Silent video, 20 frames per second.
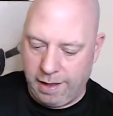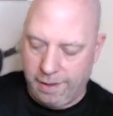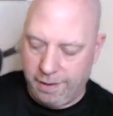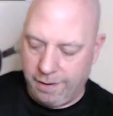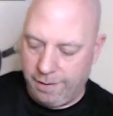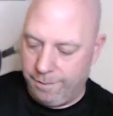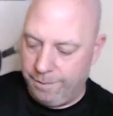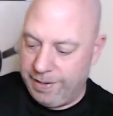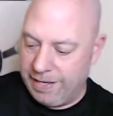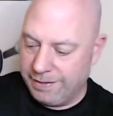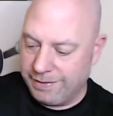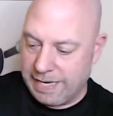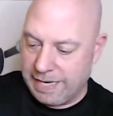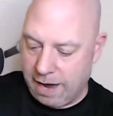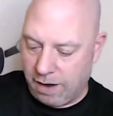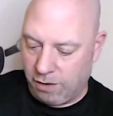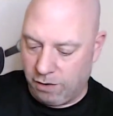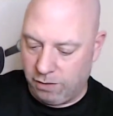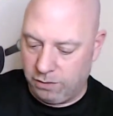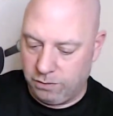me and
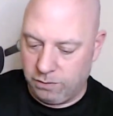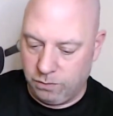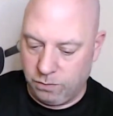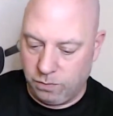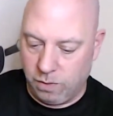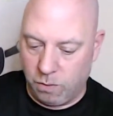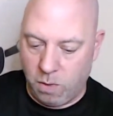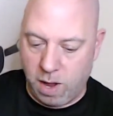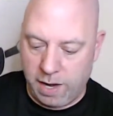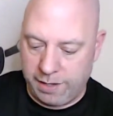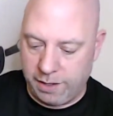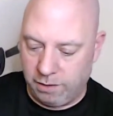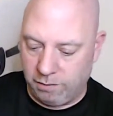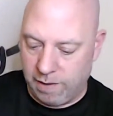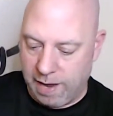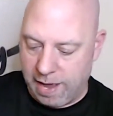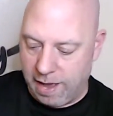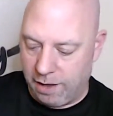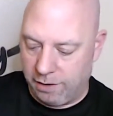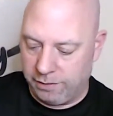Daryl, we're walking
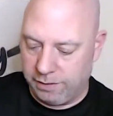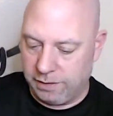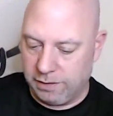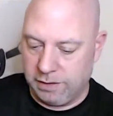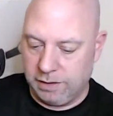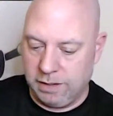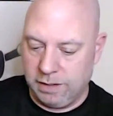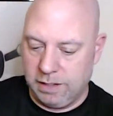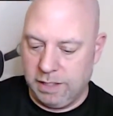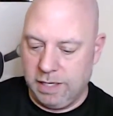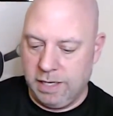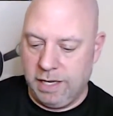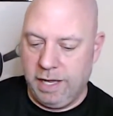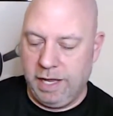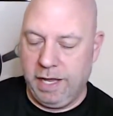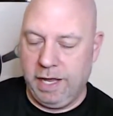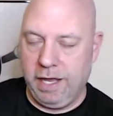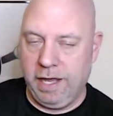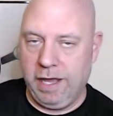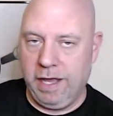around,
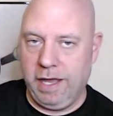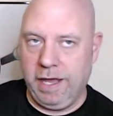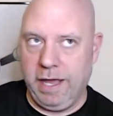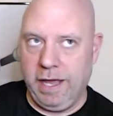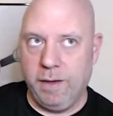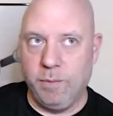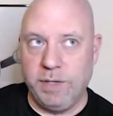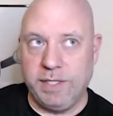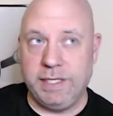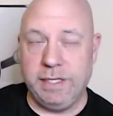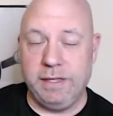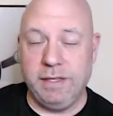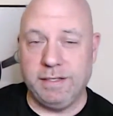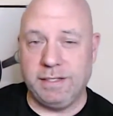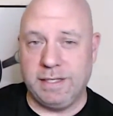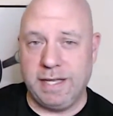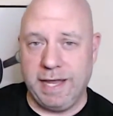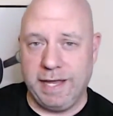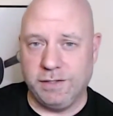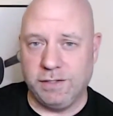and we see the
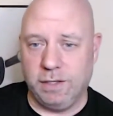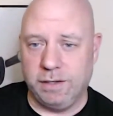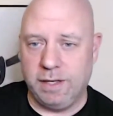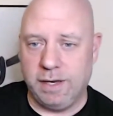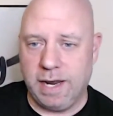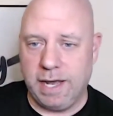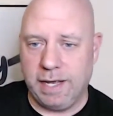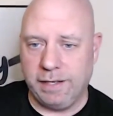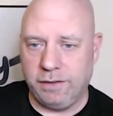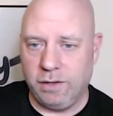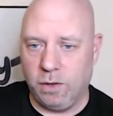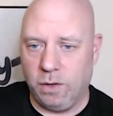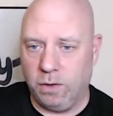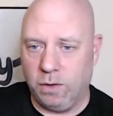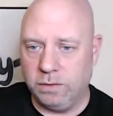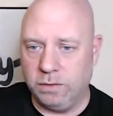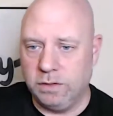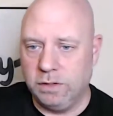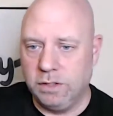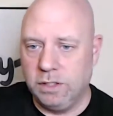stands on the 9th
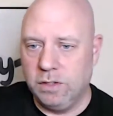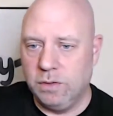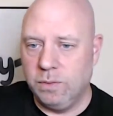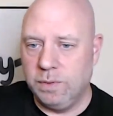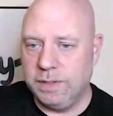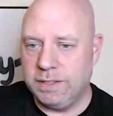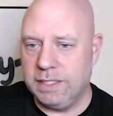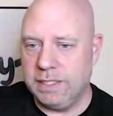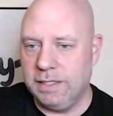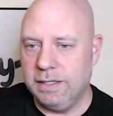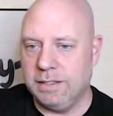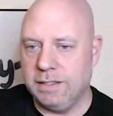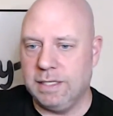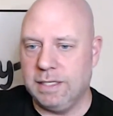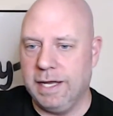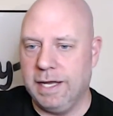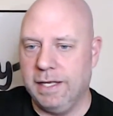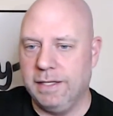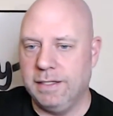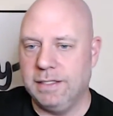hole. We see the
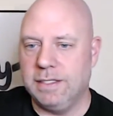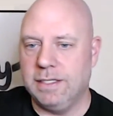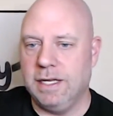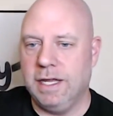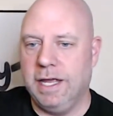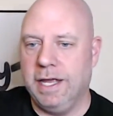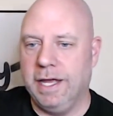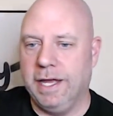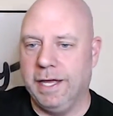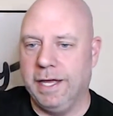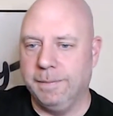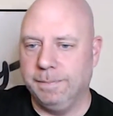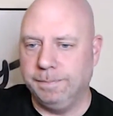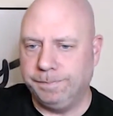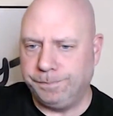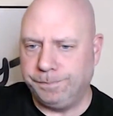stands, and